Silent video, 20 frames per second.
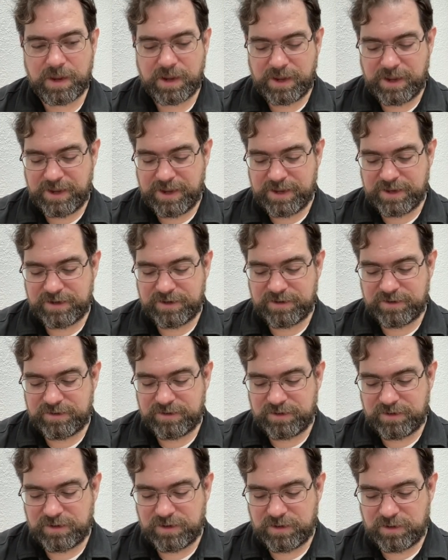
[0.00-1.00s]
and
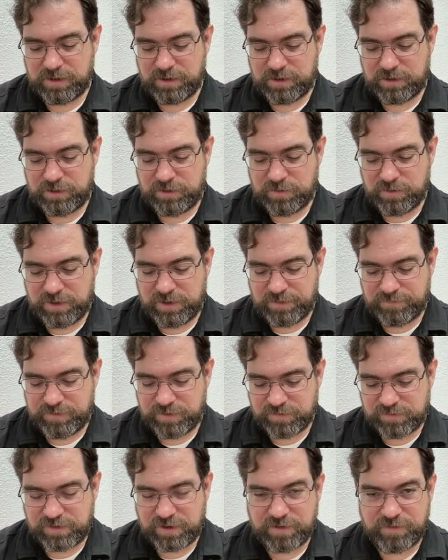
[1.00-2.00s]
you give
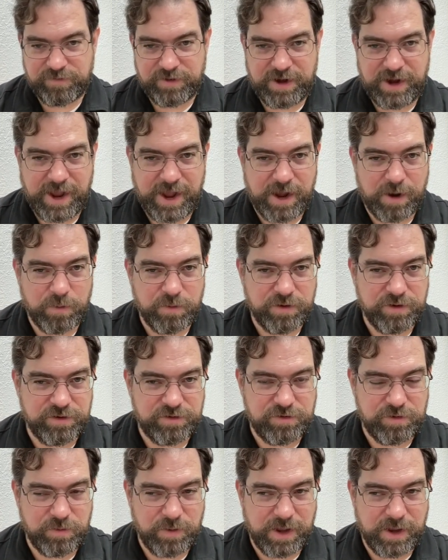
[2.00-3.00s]
yourself an hour to
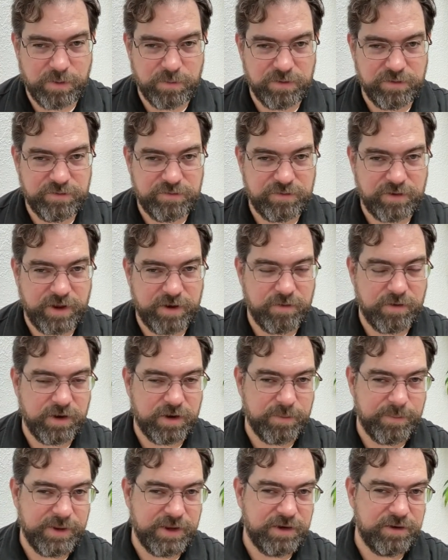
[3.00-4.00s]
2 hours. I
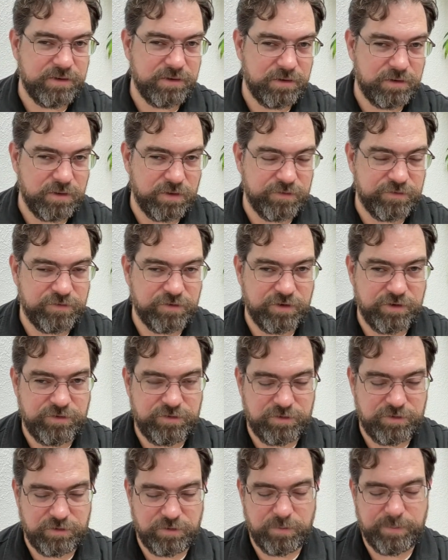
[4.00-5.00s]
recommend closer to
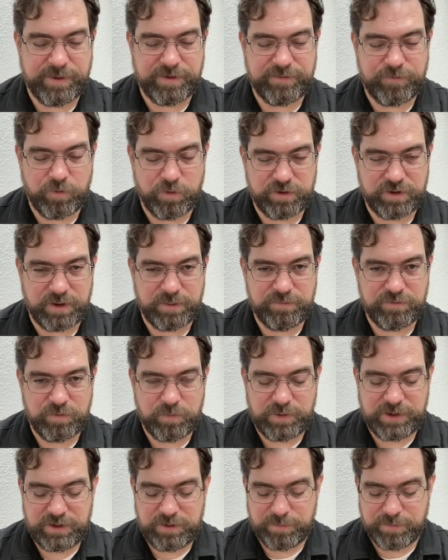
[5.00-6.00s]
2, about 4 times a
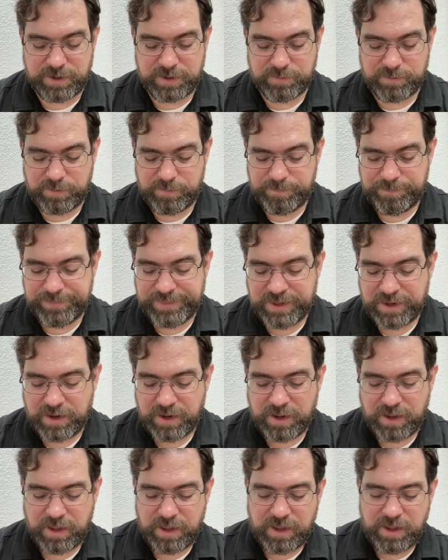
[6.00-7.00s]
week minimum.
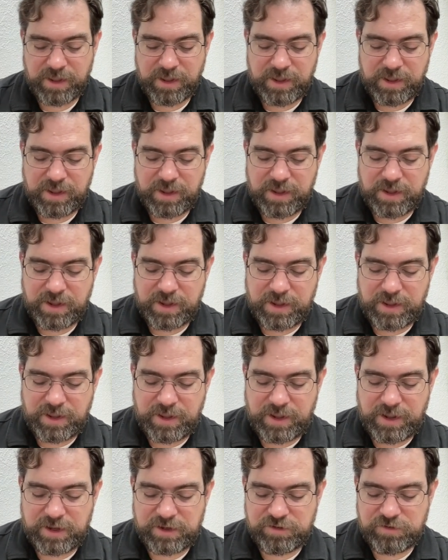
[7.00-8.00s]

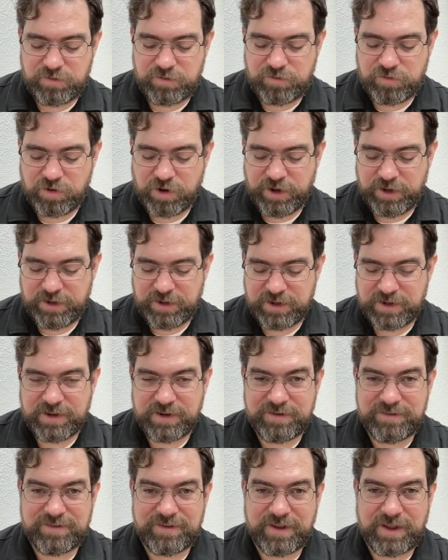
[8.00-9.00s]
And you try and
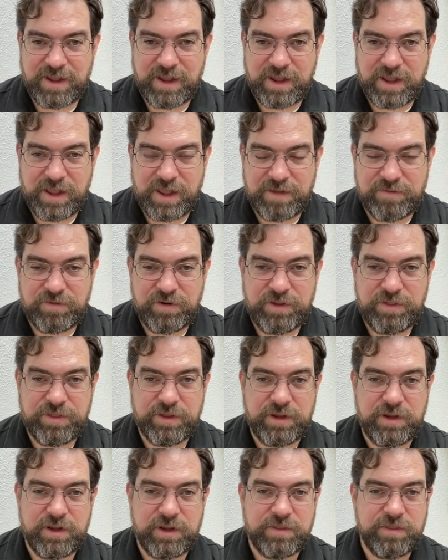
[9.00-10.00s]
condense
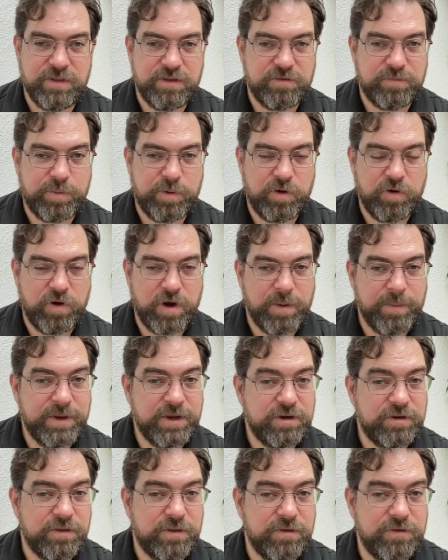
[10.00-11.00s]
everything in this program
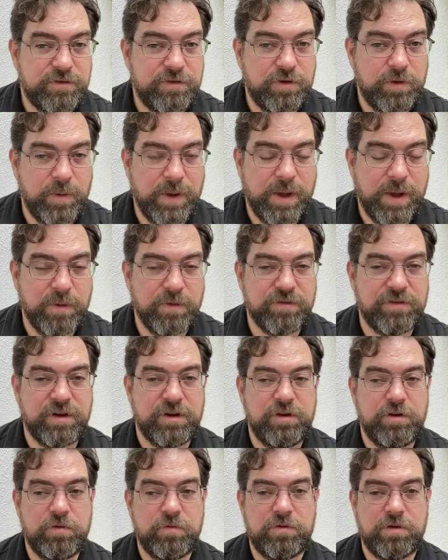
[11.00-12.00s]
into those 2 hours,
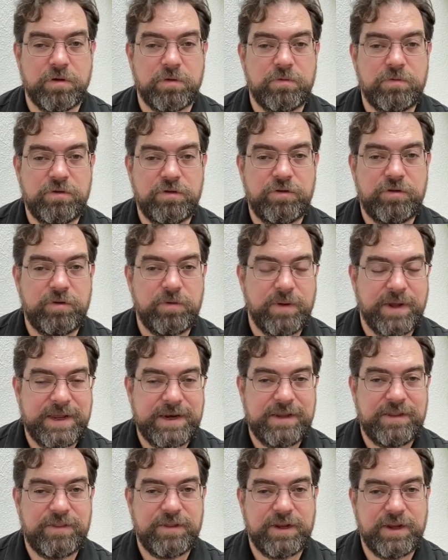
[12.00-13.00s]
and you don't do
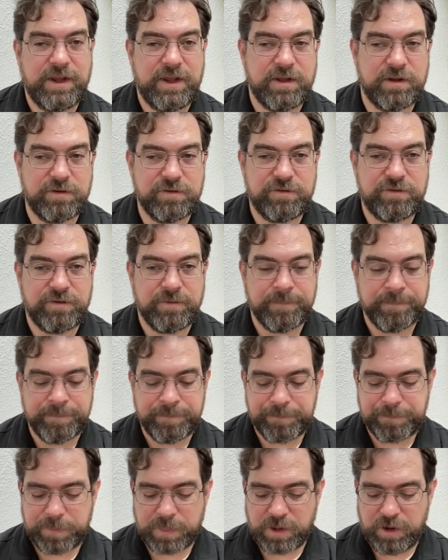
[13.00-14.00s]
anything else.
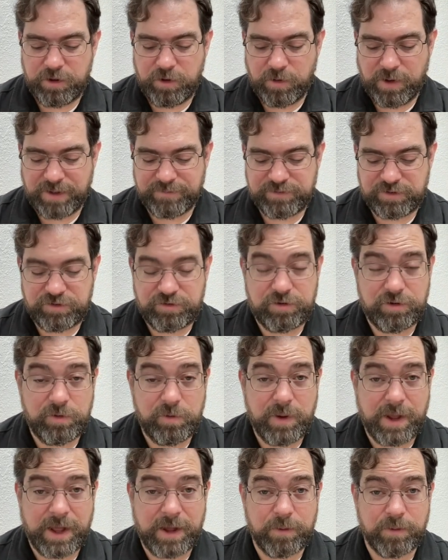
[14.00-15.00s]
You have a
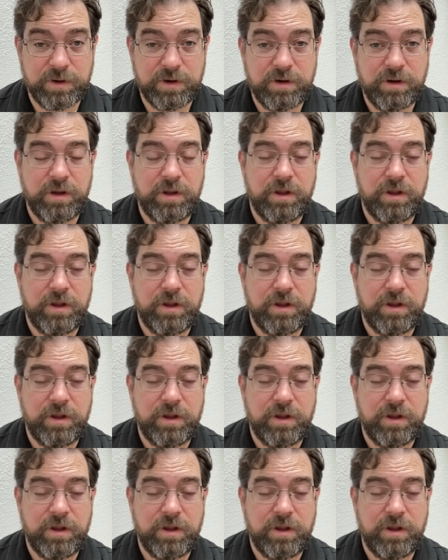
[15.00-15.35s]
2-hour